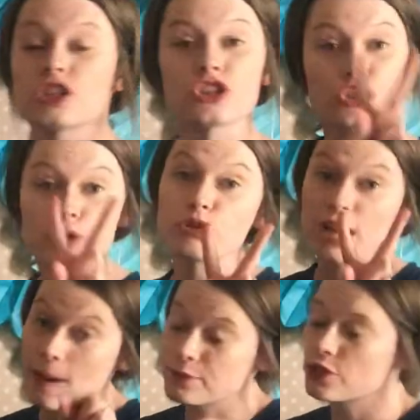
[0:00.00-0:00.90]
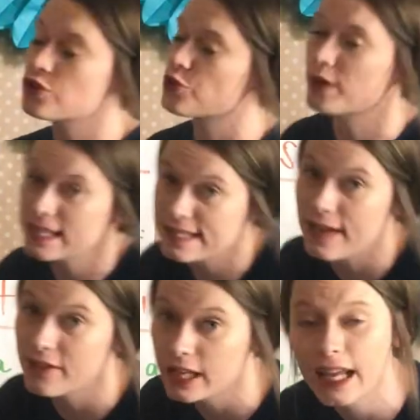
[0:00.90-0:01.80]
just two chapters,
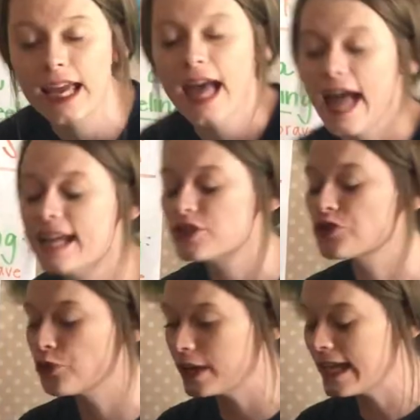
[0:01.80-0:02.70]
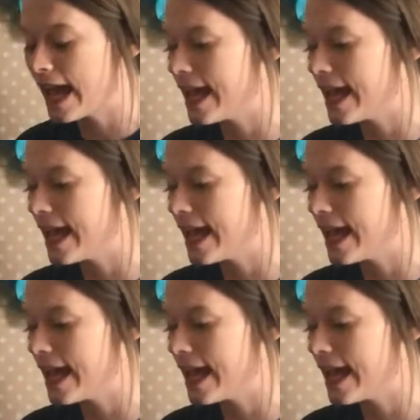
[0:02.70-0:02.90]
27 and 28,